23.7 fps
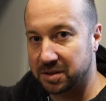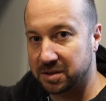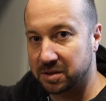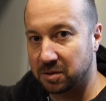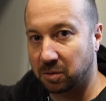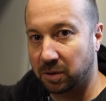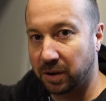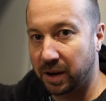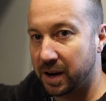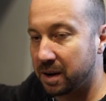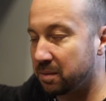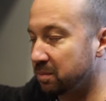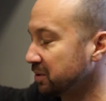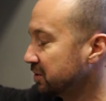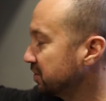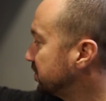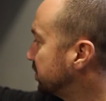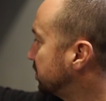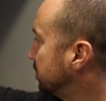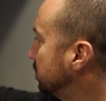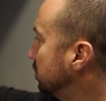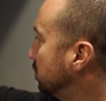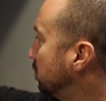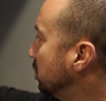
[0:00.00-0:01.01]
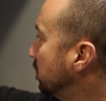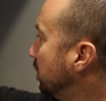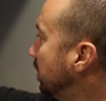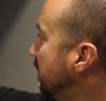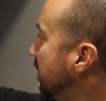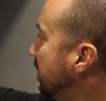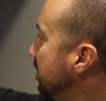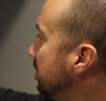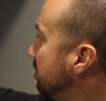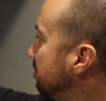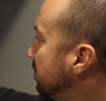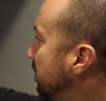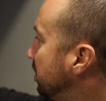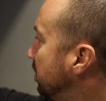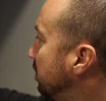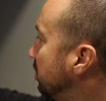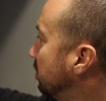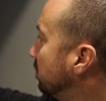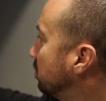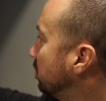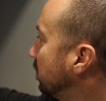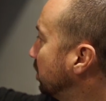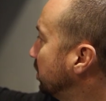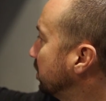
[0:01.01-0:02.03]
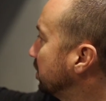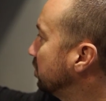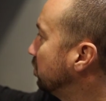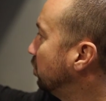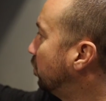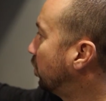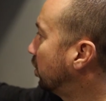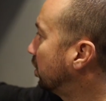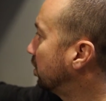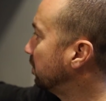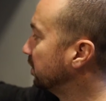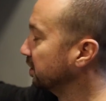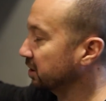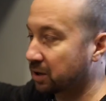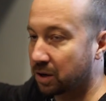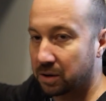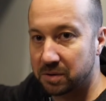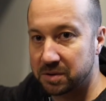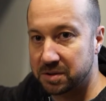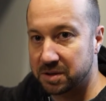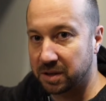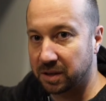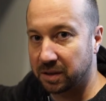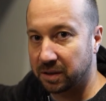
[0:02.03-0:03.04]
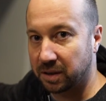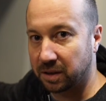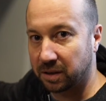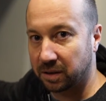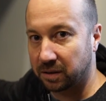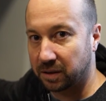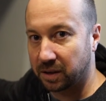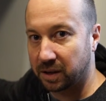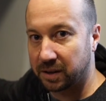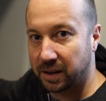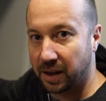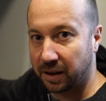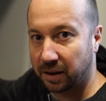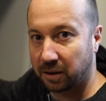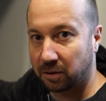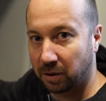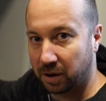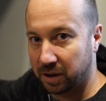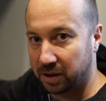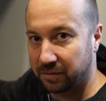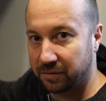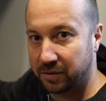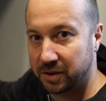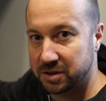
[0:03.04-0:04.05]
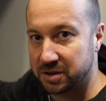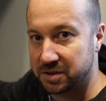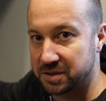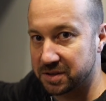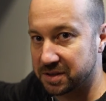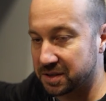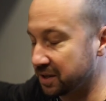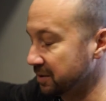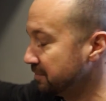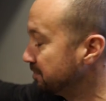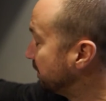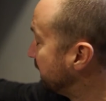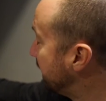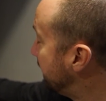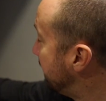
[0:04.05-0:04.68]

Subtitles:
So we're able to be really warm and cozy in here and get that great efficiency.